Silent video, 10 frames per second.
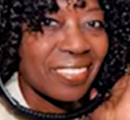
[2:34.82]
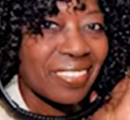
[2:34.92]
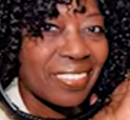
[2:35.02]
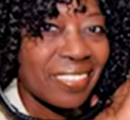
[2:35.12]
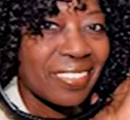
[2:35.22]

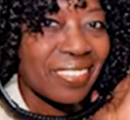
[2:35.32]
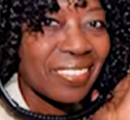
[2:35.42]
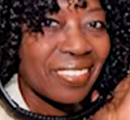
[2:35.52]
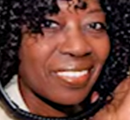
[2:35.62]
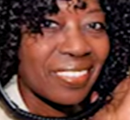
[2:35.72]

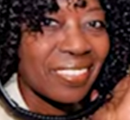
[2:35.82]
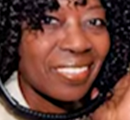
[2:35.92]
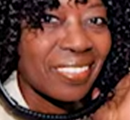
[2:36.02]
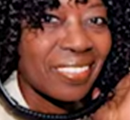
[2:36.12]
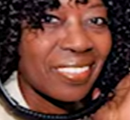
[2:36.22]

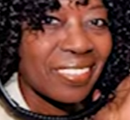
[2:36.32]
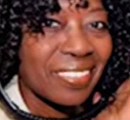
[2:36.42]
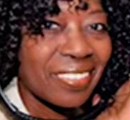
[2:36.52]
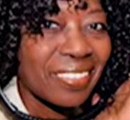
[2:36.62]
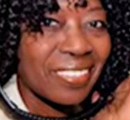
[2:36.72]

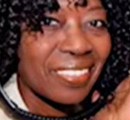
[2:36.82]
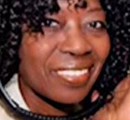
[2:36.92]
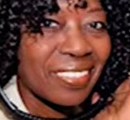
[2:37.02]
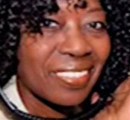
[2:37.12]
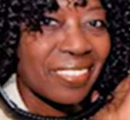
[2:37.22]

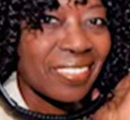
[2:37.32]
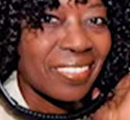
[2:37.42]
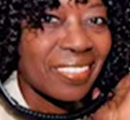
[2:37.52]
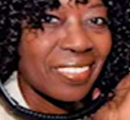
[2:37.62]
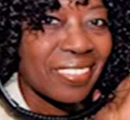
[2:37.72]

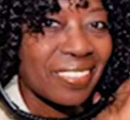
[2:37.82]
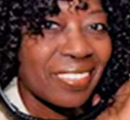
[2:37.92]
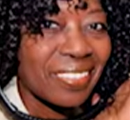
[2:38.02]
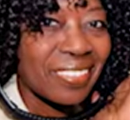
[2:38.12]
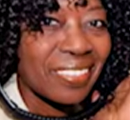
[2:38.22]

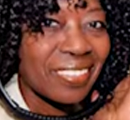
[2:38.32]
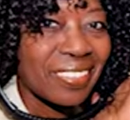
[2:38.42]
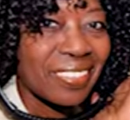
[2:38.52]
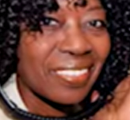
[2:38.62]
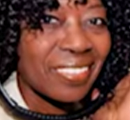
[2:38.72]

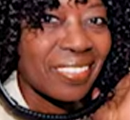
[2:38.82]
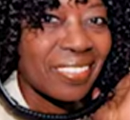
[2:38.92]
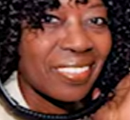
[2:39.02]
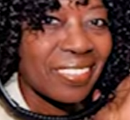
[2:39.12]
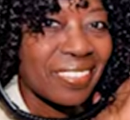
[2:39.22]

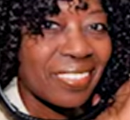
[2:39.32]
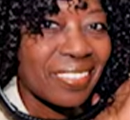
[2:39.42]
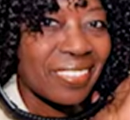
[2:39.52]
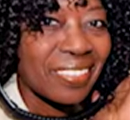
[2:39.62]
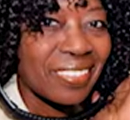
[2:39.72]

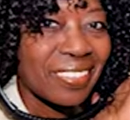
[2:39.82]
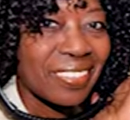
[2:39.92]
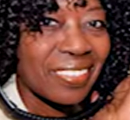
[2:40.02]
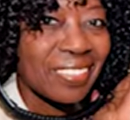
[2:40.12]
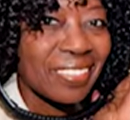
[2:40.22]

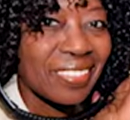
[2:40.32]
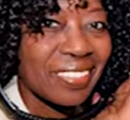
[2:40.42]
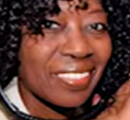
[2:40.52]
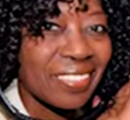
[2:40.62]
(silent)